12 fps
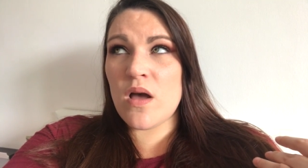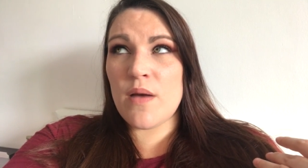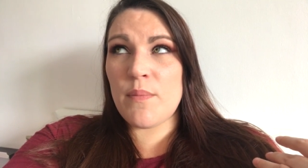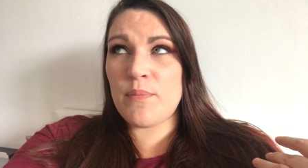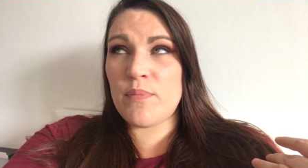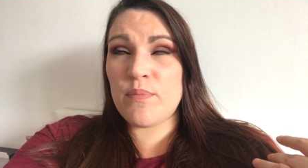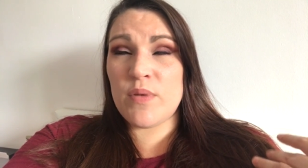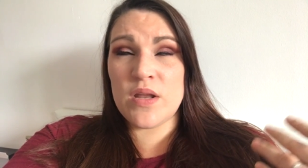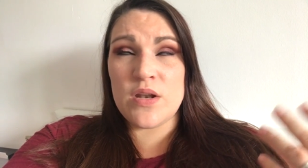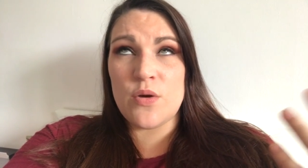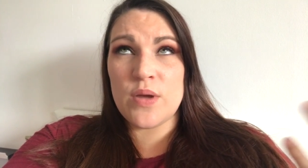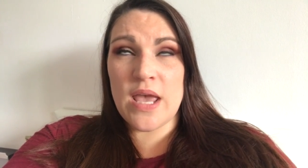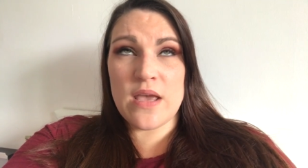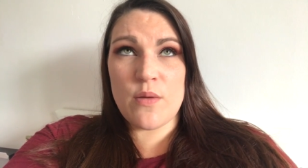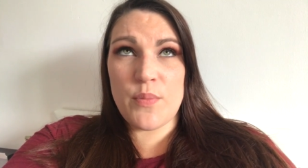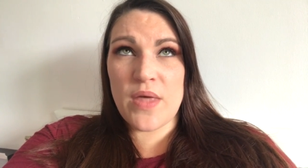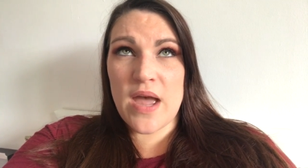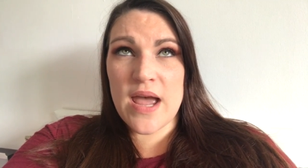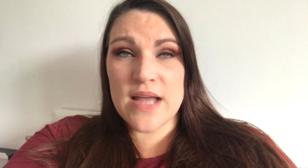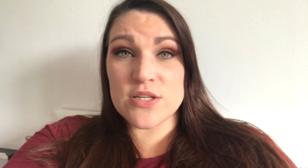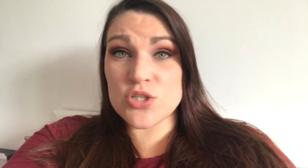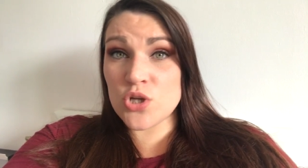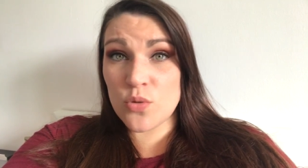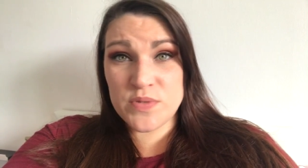Uh, you know, a gay couple that had
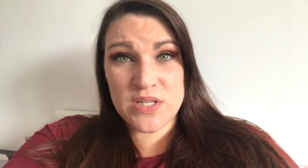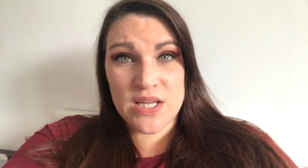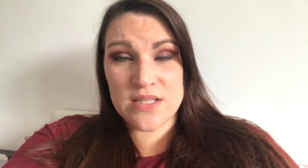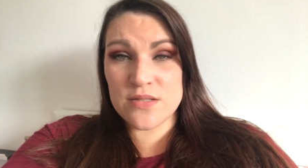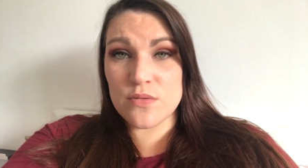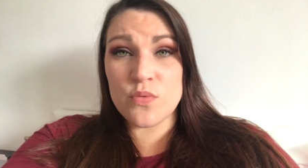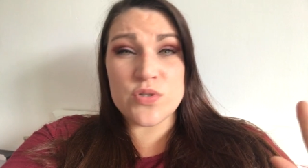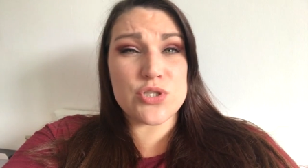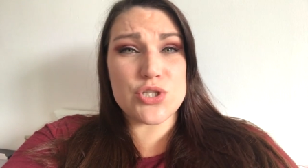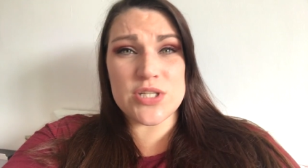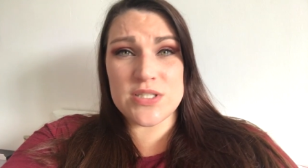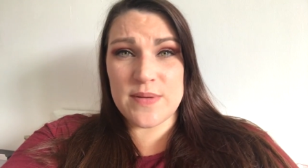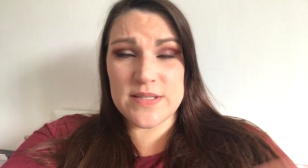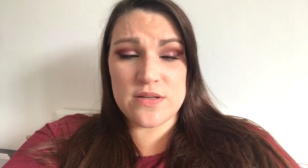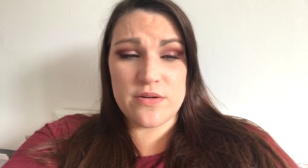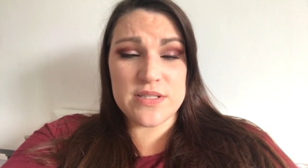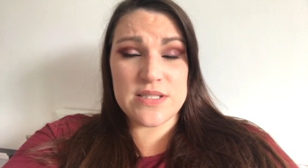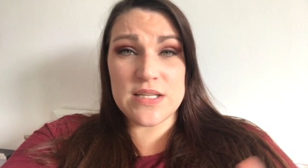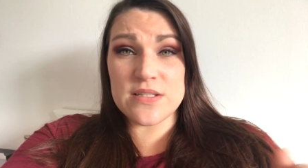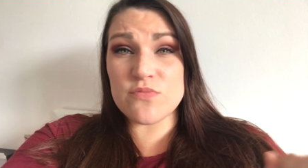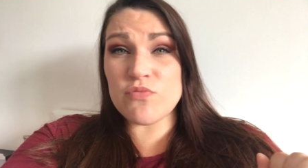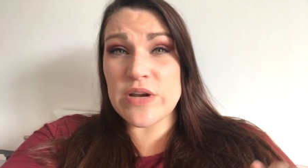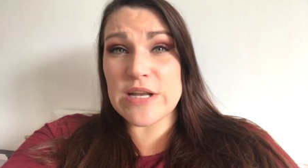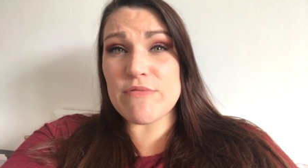adopted, so it wasn't just about surrogacy. It's
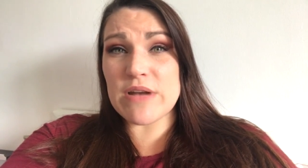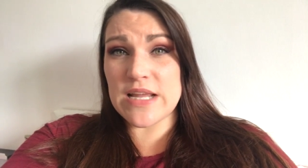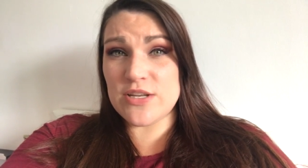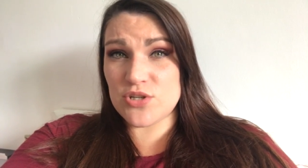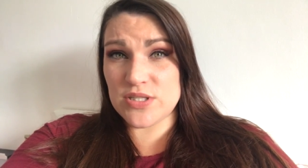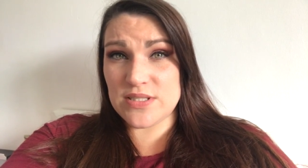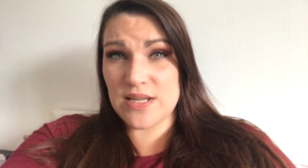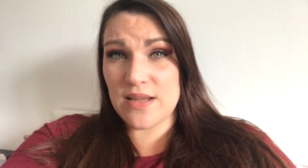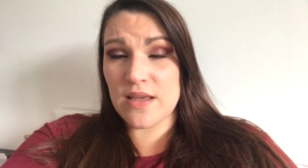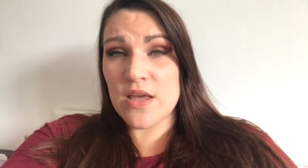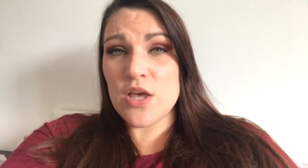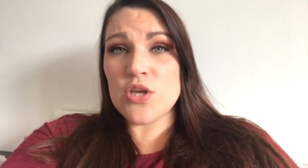really, really interesting.